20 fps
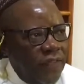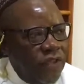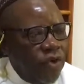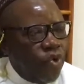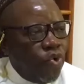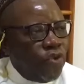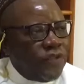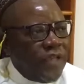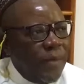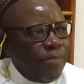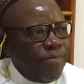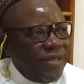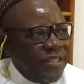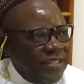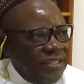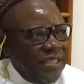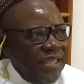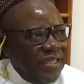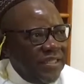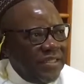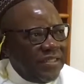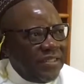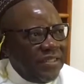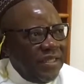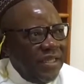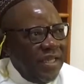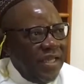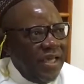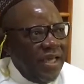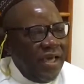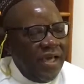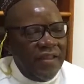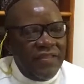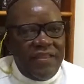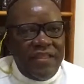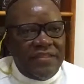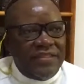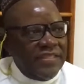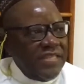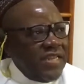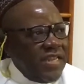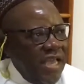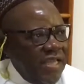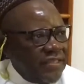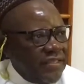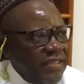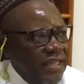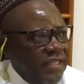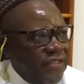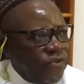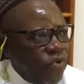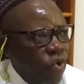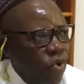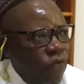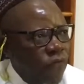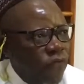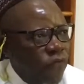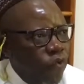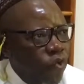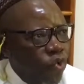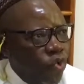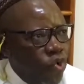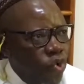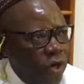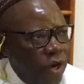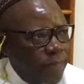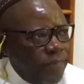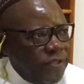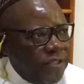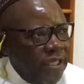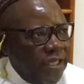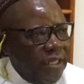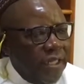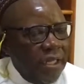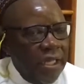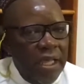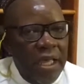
courts appreciate the seriousness of corruption.